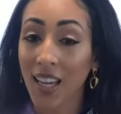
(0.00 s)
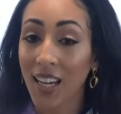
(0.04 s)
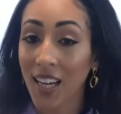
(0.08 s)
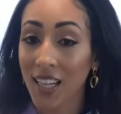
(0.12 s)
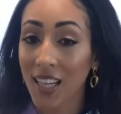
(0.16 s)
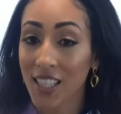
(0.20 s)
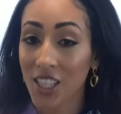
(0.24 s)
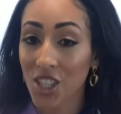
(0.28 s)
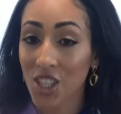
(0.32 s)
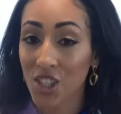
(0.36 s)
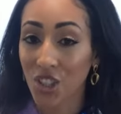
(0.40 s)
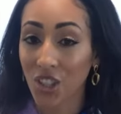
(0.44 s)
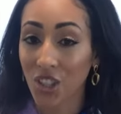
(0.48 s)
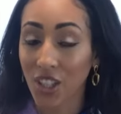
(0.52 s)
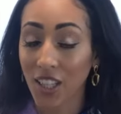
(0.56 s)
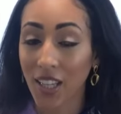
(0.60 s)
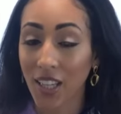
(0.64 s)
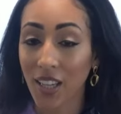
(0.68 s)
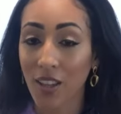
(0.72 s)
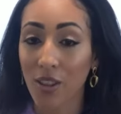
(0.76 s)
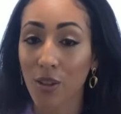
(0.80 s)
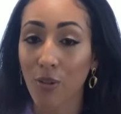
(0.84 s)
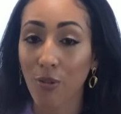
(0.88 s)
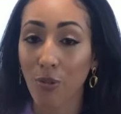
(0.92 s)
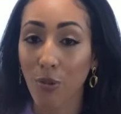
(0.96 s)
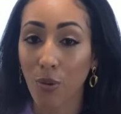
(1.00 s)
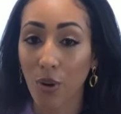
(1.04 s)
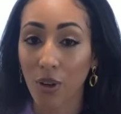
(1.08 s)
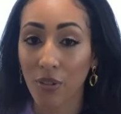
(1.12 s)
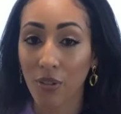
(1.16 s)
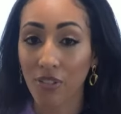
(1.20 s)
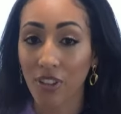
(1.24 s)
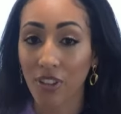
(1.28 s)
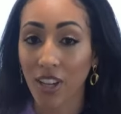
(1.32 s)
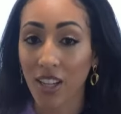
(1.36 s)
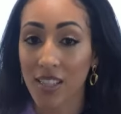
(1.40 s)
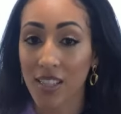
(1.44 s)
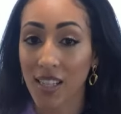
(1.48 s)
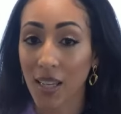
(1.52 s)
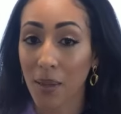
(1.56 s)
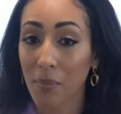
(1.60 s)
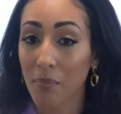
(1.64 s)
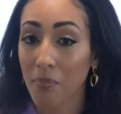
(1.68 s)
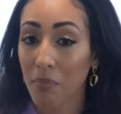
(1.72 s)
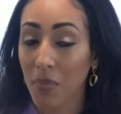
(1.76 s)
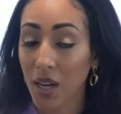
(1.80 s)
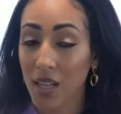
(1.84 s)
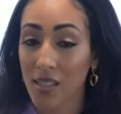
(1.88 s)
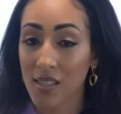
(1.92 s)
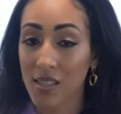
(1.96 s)
Additionally, the foreign fiancé
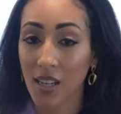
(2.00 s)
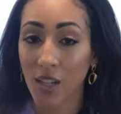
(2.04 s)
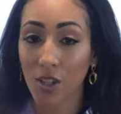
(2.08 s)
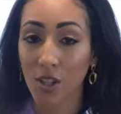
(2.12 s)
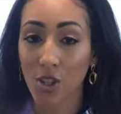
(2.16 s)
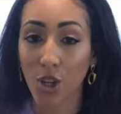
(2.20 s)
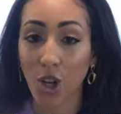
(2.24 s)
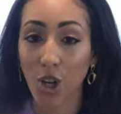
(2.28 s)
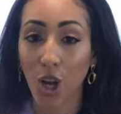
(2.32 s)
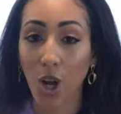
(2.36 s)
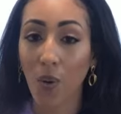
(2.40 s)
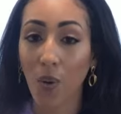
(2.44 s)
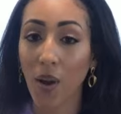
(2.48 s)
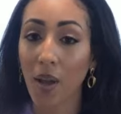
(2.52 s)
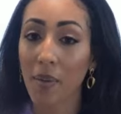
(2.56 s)
must undergo